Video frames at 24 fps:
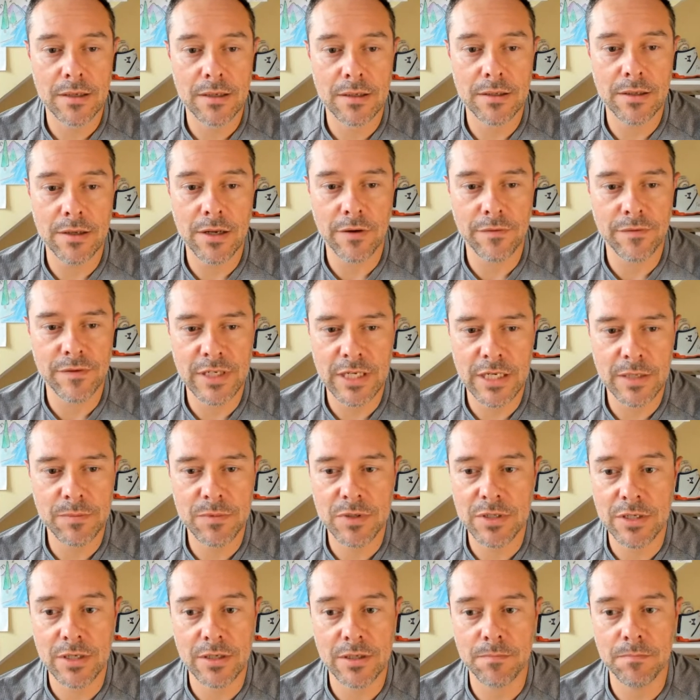enough
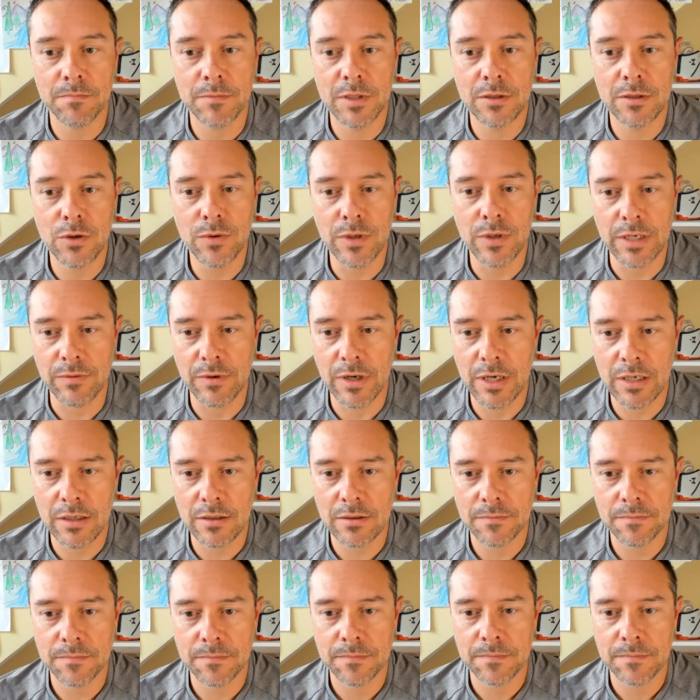teams to do it, right?